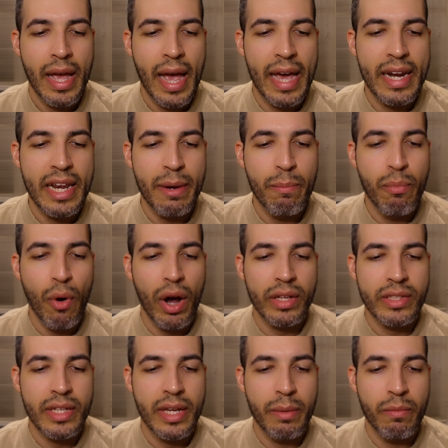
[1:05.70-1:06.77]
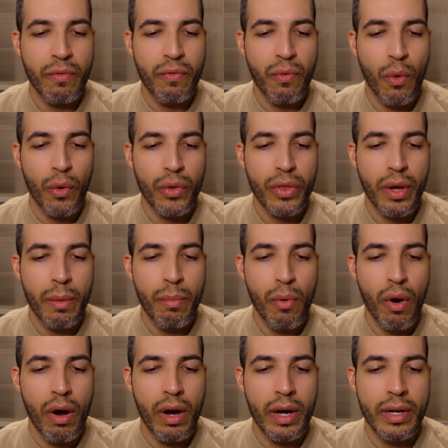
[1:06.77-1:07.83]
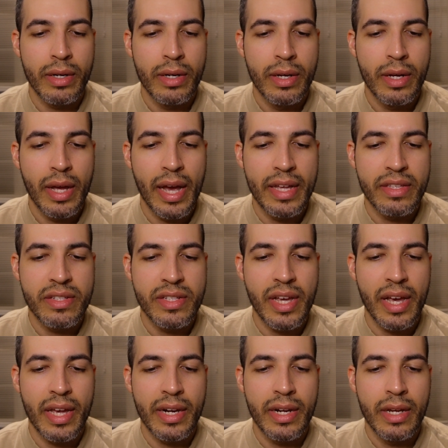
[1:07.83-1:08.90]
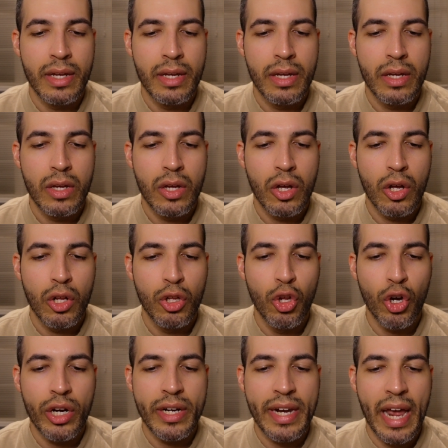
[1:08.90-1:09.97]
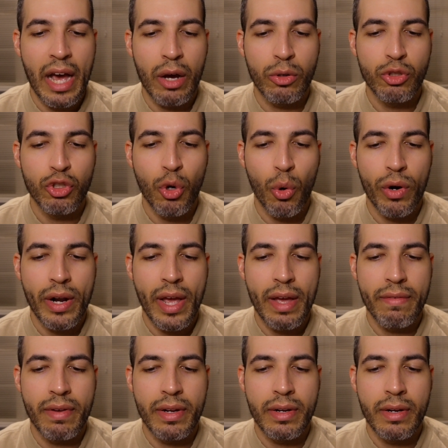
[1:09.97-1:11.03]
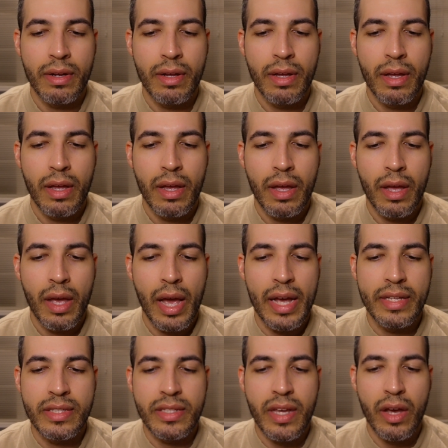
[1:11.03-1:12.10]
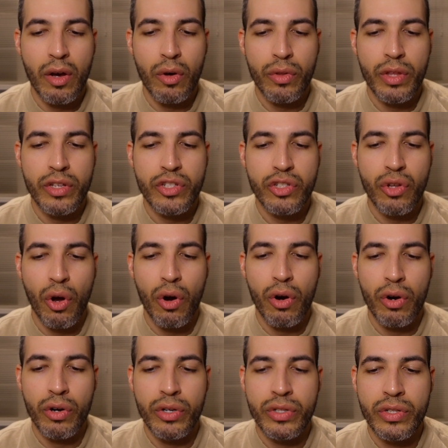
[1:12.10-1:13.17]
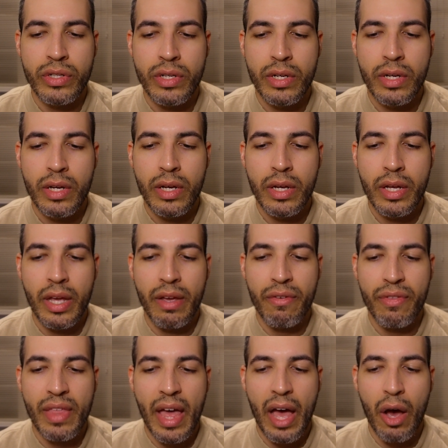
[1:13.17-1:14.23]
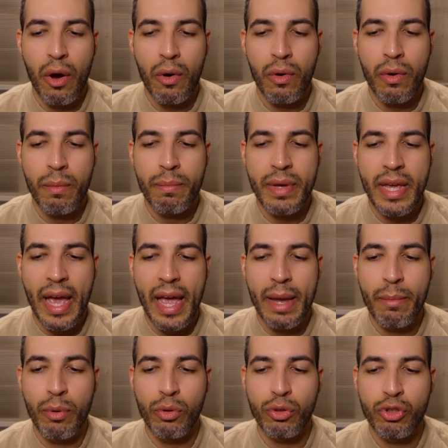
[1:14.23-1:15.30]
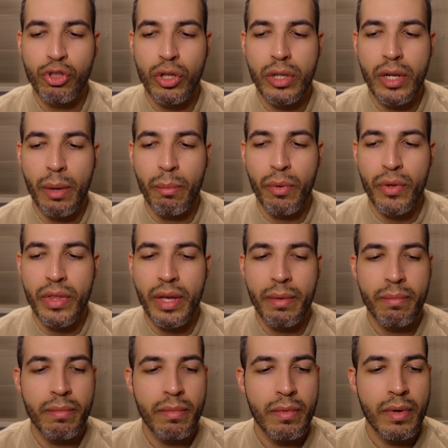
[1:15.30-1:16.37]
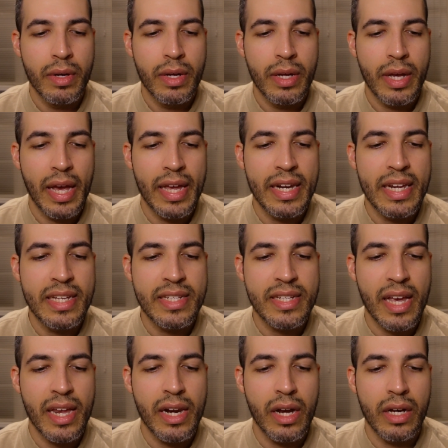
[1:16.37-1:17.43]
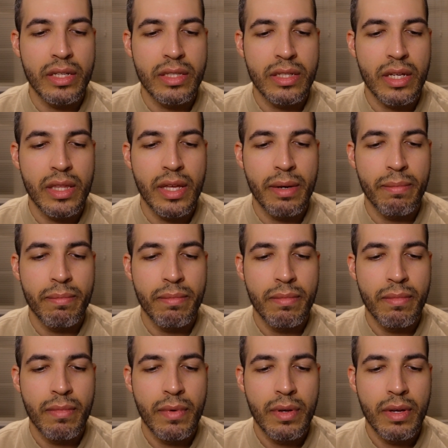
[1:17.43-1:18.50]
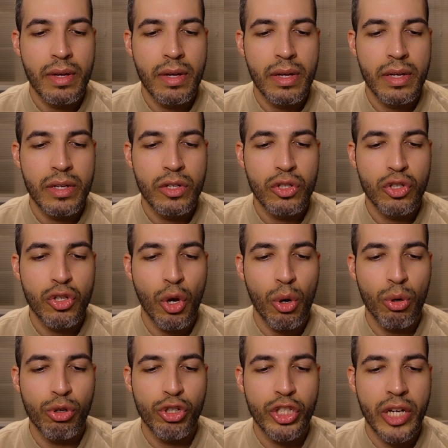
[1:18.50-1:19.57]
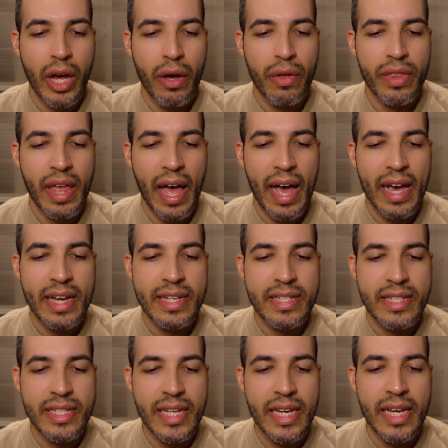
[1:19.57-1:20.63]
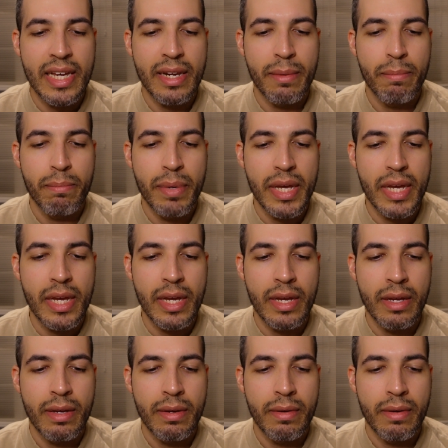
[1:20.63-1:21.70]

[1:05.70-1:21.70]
And he brought him forth abroad, and said, Look now toward heaven, and tell the stars, if thou be able to number them. And he said unto them, So shall thy seed be.